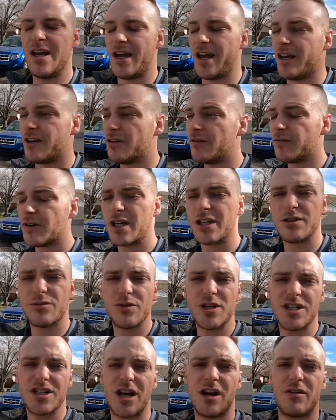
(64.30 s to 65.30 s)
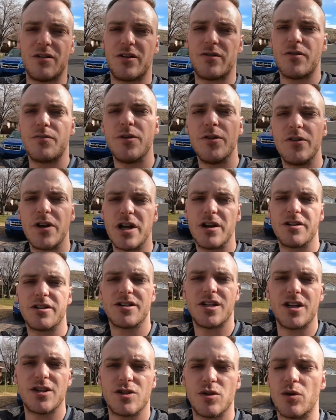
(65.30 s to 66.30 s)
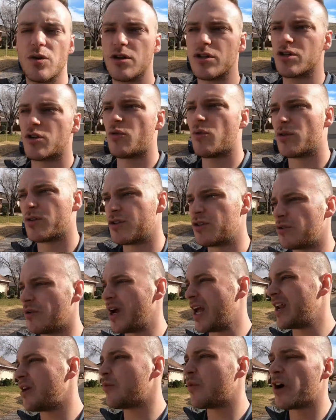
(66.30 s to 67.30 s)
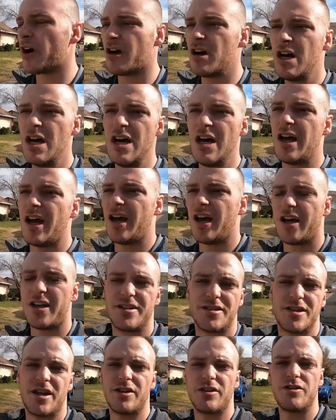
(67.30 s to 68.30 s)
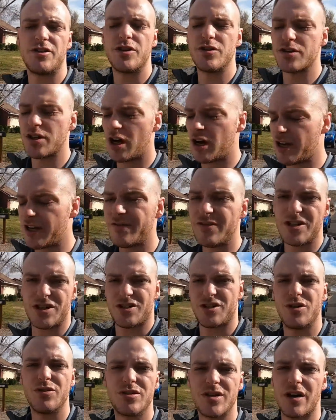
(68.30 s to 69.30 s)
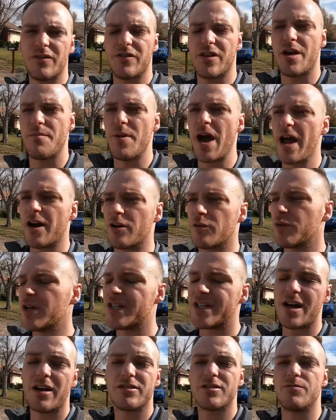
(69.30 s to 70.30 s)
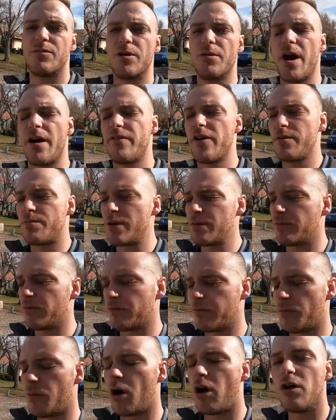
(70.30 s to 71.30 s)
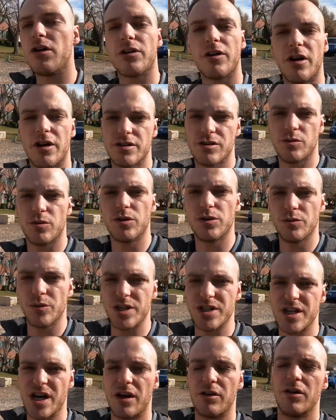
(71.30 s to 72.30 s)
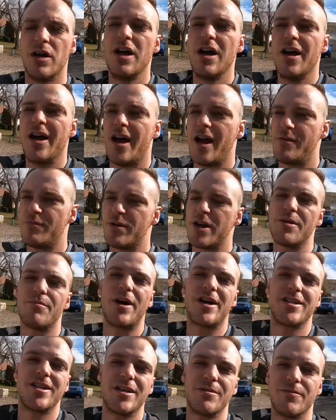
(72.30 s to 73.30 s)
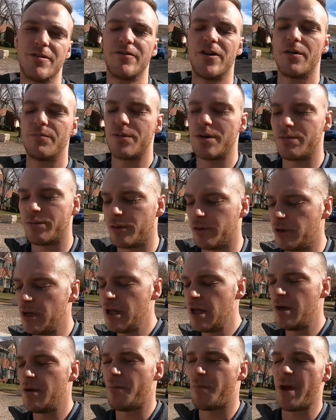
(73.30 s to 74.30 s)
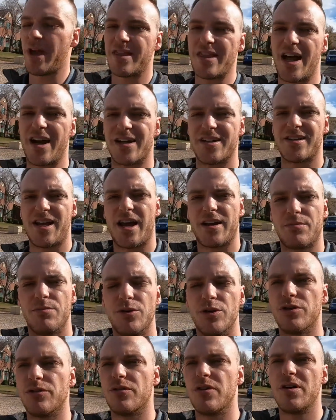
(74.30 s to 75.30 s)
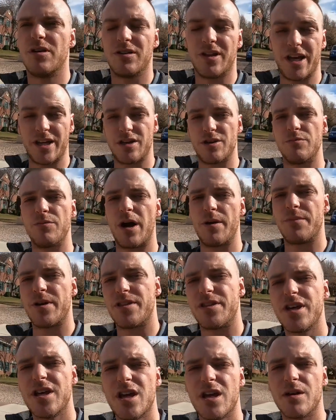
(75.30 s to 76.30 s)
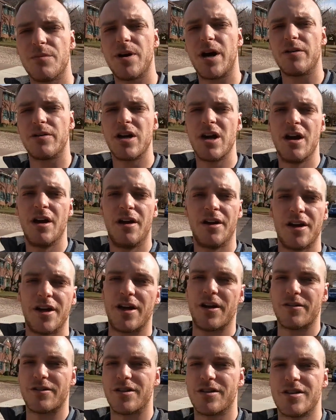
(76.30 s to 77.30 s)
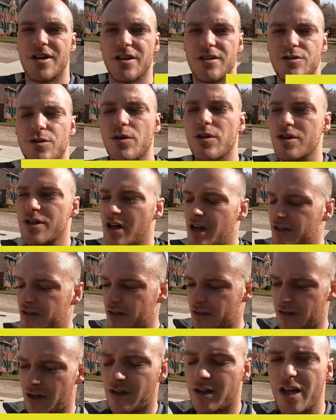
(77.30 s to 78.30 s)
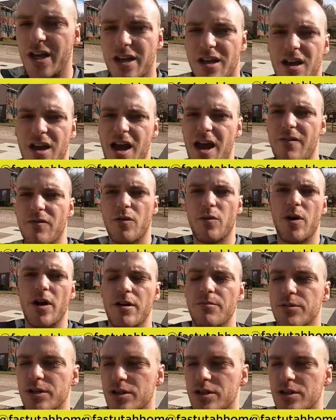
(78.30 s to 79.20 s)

and don't forget to reach out. If you're moving here to St. George or to anywhere in southern Utah, even just Utah for that matter, reach out to me. I've had people from all across the world reach out, and me and my team have helped people make that exact move like you might be thinking about, here to St. George, to Salt Lake, everywhere in